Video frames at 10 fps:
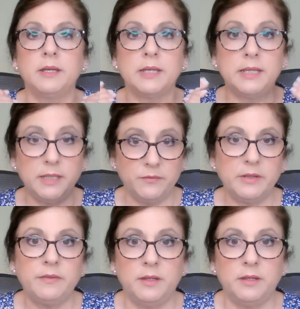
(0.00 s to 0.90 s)

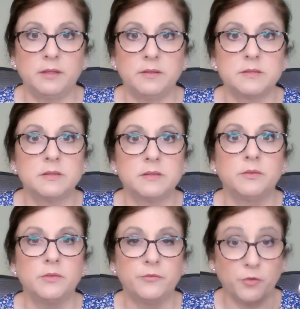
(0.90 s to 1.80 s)
giving things
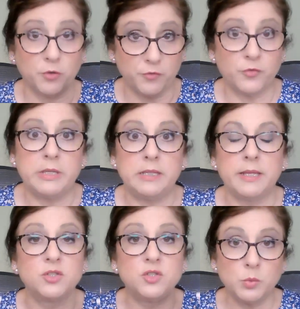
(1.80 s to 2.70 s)
for free,
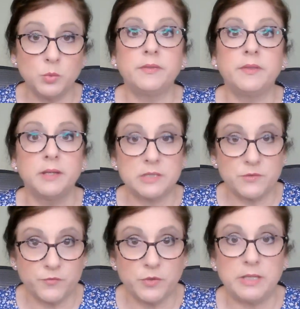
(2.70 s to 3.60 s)
like doing things
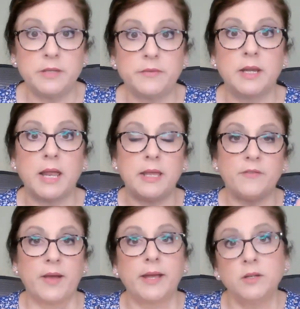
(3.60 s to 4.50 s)
free. That if
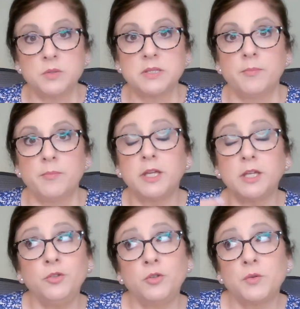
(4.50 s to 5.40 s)
I know something and
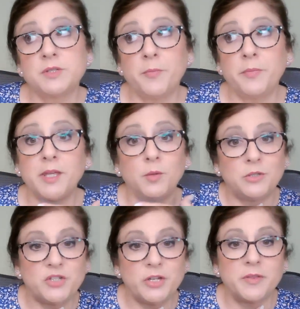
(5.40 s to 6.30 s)
you know something and we
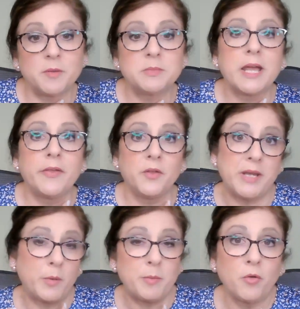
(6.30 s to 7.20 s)
share them together,
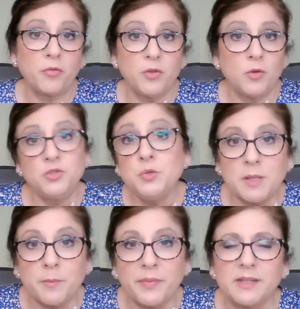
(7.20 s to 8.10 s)
now we both know two
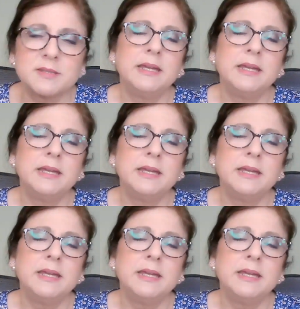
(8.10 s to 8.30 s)
somethings.